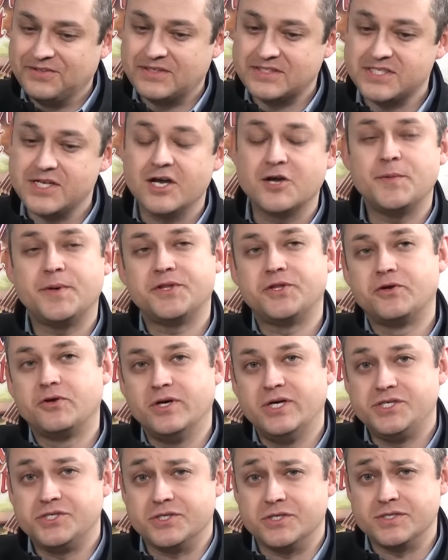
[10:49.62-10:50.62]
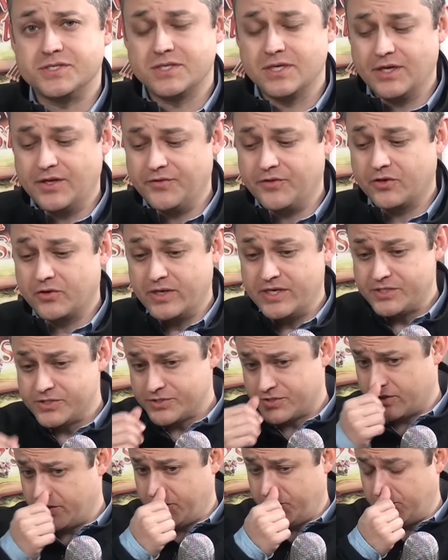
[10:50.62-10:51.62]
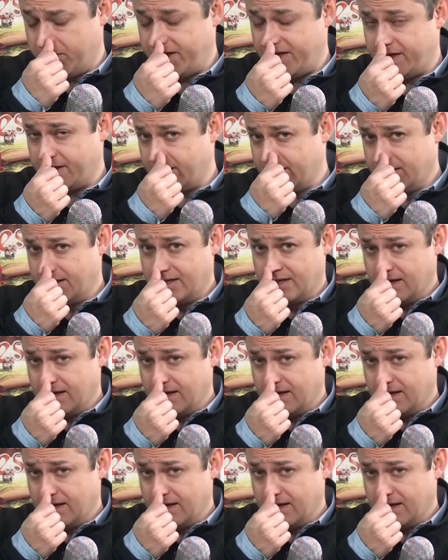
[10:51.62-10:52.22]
Let's talk about the creatures. The creatures are unique.